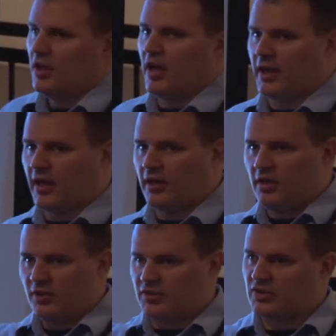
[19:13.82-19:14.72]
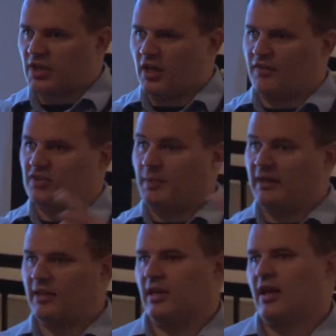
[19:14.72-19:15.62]
Again, this is kind of
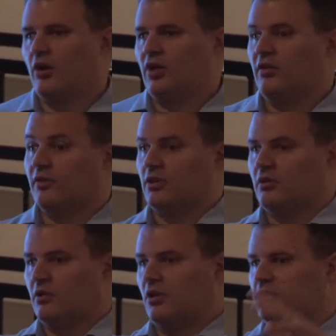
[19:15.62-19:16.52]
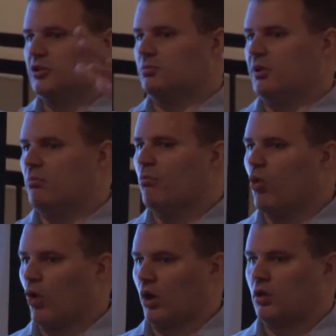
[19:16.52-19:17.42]
expanding it out even a little bit
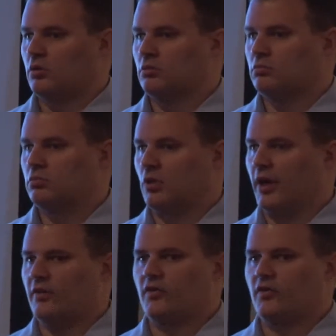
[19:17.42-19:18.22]
more, right?